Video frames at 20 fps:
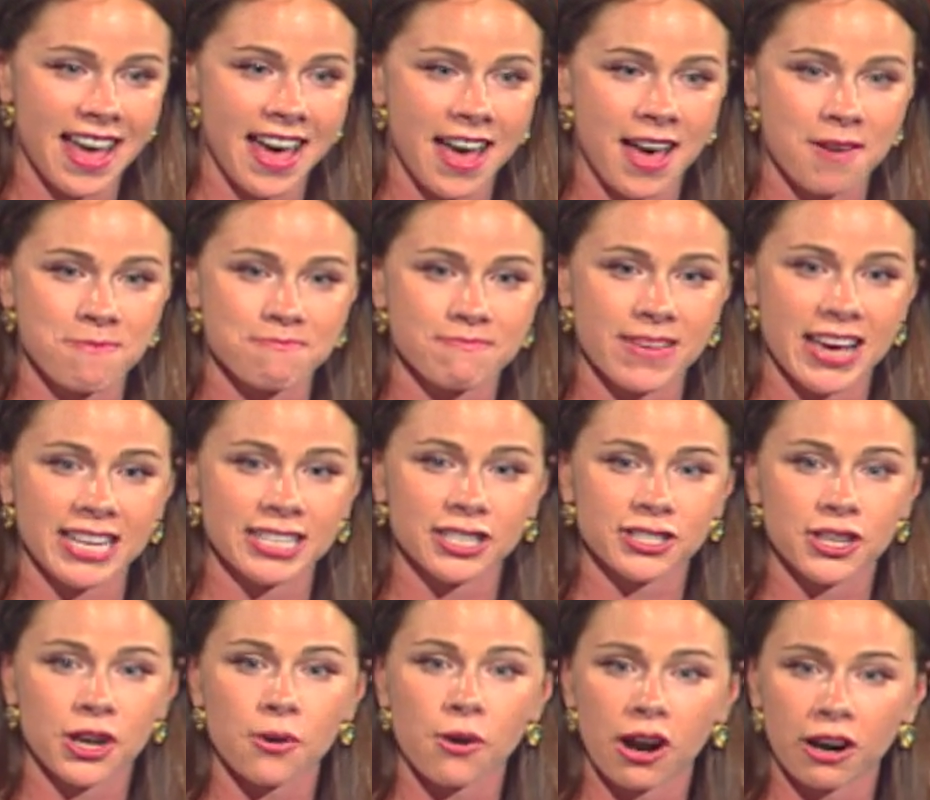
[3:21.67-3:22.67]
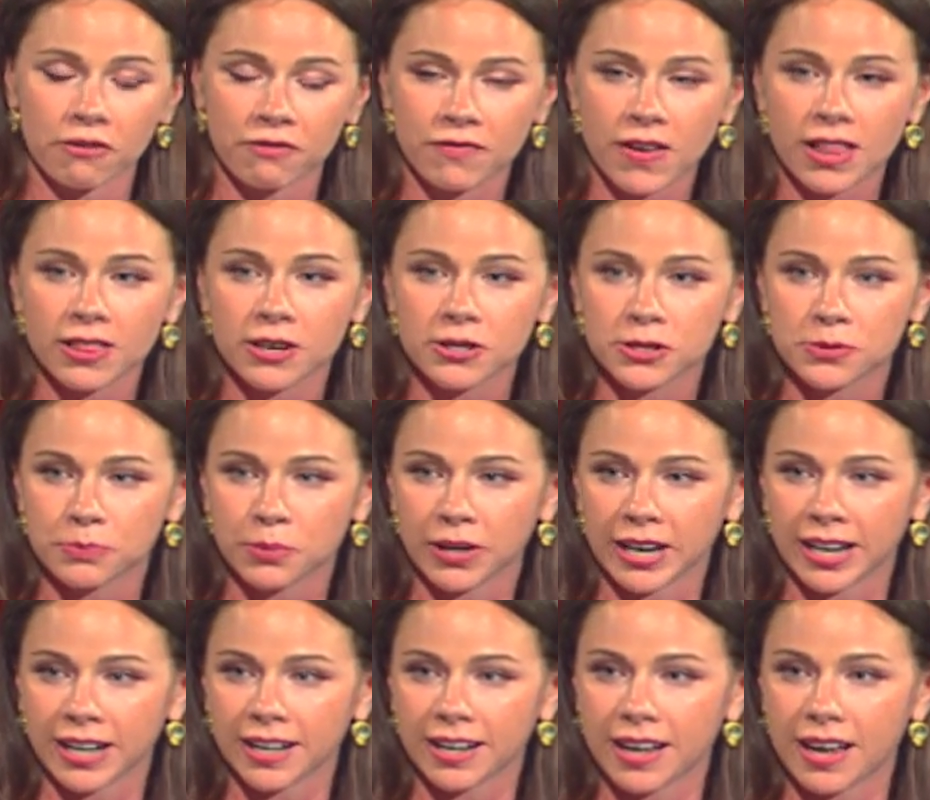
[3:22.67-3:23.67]
And so our fellows
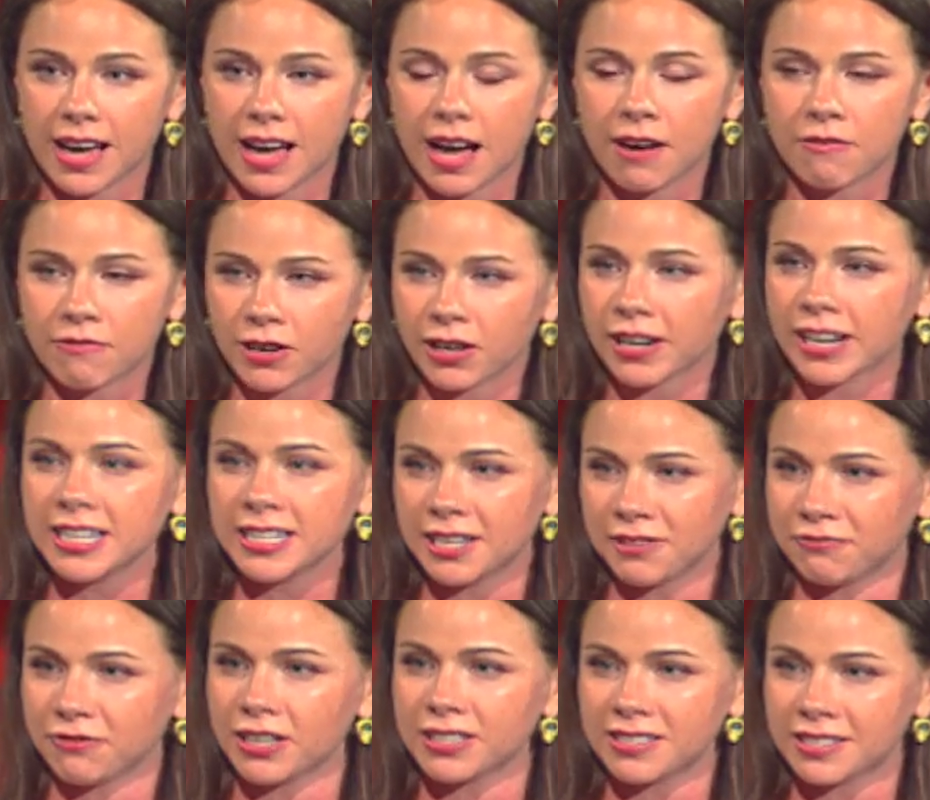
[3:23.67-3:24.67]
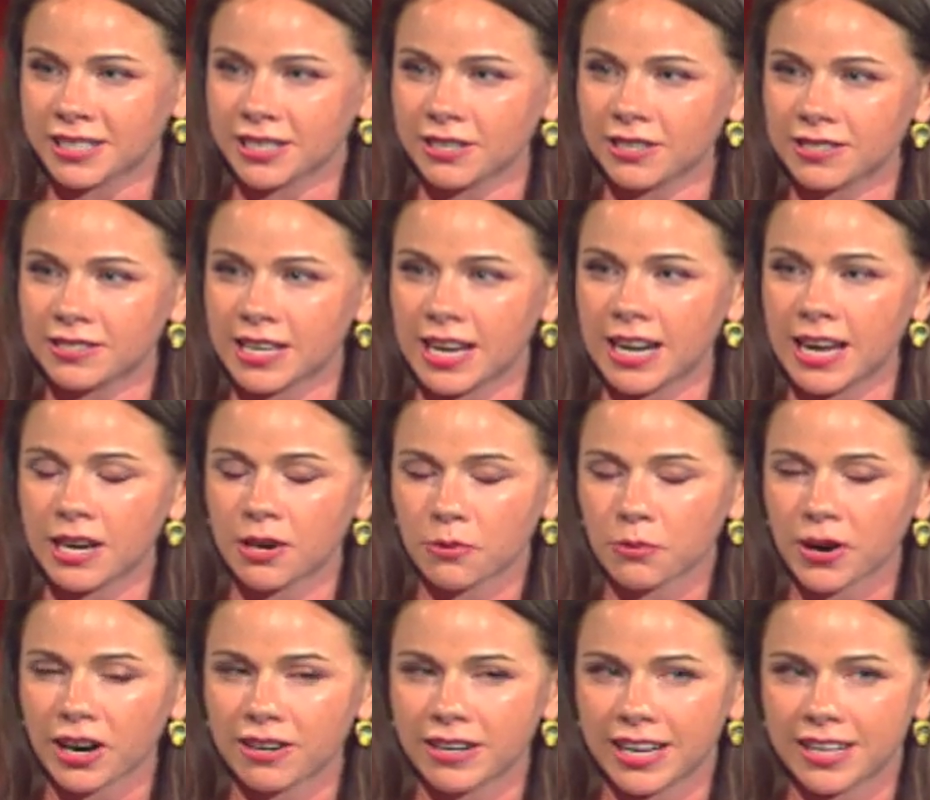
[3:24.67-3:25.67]
bring a very different skill set and
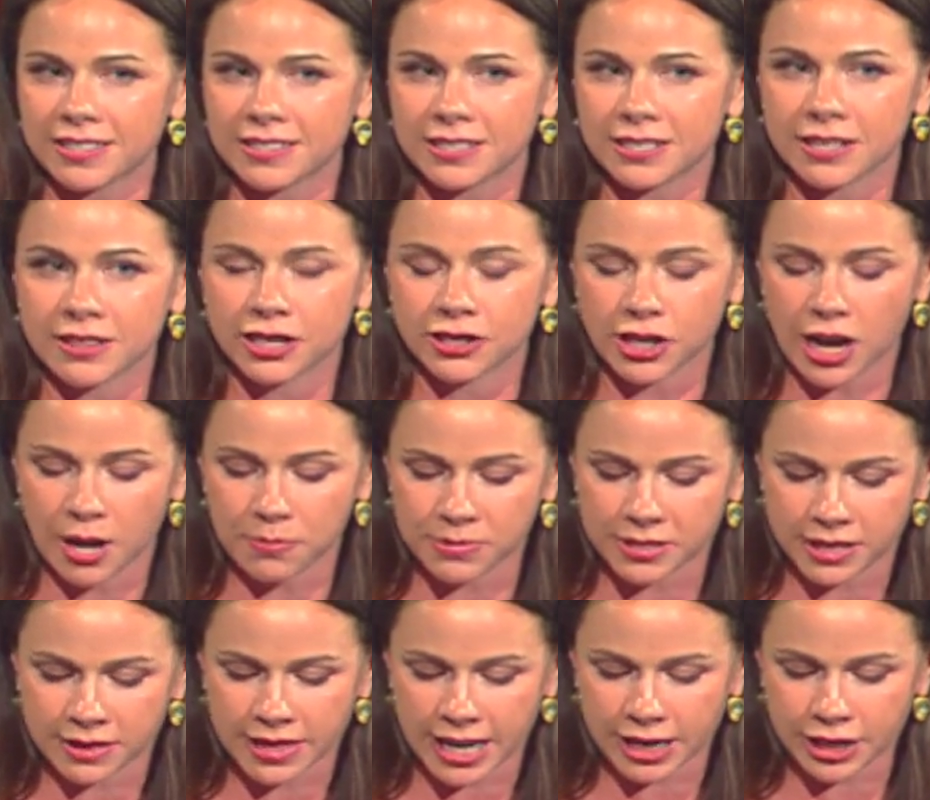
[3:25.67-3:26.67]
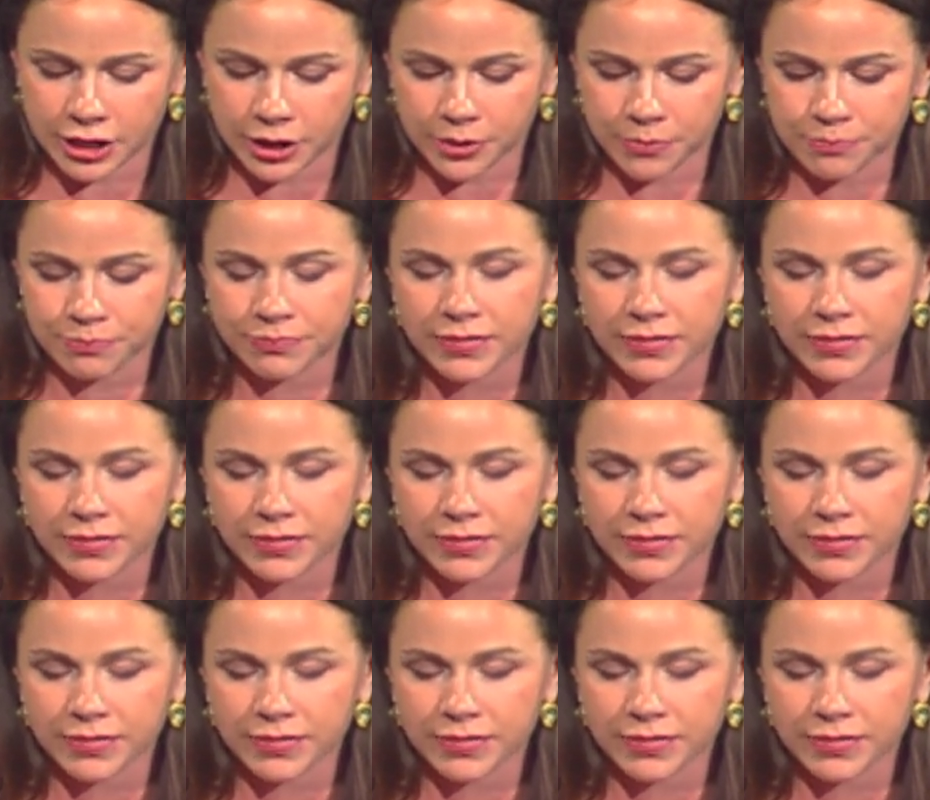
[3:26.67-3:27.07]
awareness to the jobs that they do.